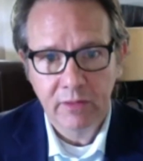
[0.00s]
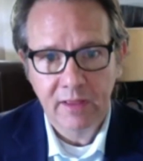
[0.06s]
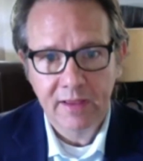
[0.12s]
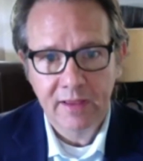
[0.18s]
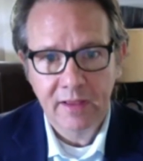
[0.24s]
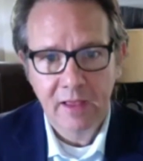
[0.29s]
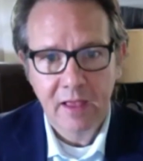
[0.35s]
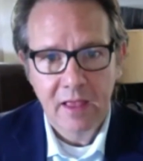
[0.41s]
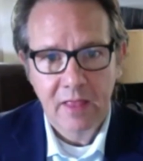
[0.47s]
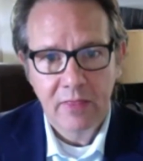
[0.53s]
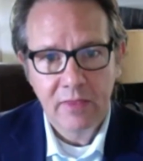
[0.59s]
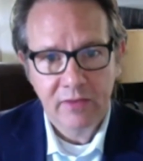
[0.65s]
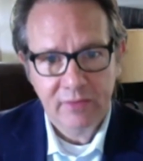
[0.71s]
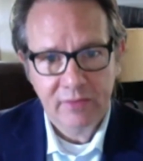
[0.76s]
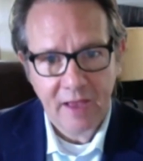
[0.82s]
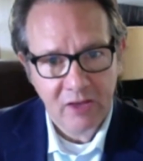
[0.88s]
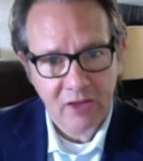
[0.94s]
like
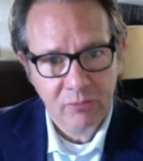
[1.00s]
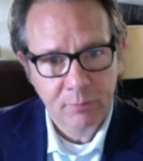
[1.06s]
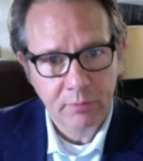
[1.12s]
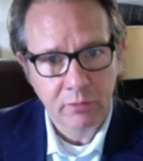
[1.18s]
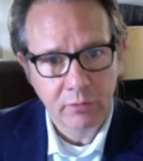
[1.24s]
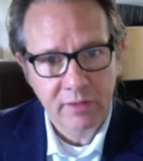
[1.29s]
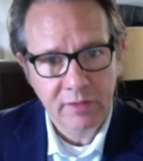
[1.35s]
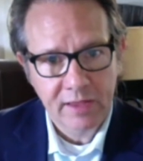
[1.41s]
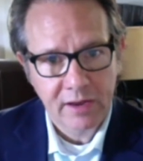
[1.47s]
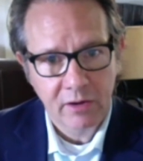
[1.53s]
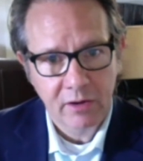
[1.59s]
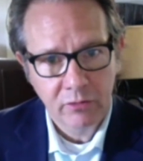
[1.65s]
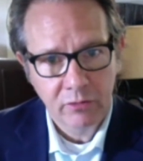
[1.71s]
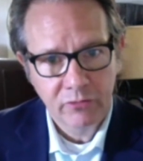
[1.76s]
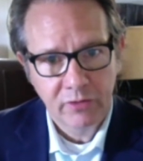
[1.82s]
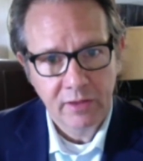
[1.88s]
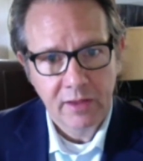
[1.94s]
this hospital
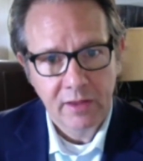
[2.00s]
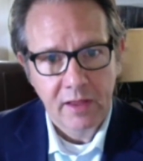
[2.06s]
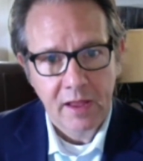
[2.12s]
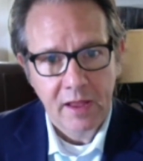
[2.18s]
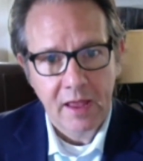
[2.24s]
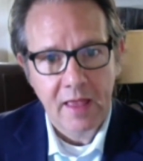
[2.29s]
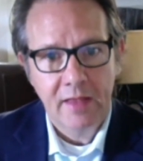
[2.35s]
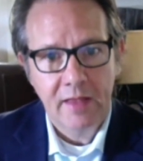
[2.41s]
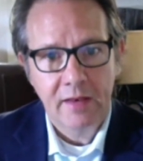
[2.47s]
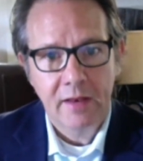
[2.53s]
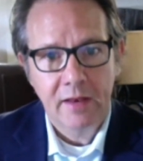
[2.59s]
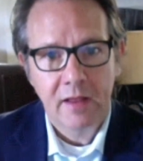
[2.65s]
cares and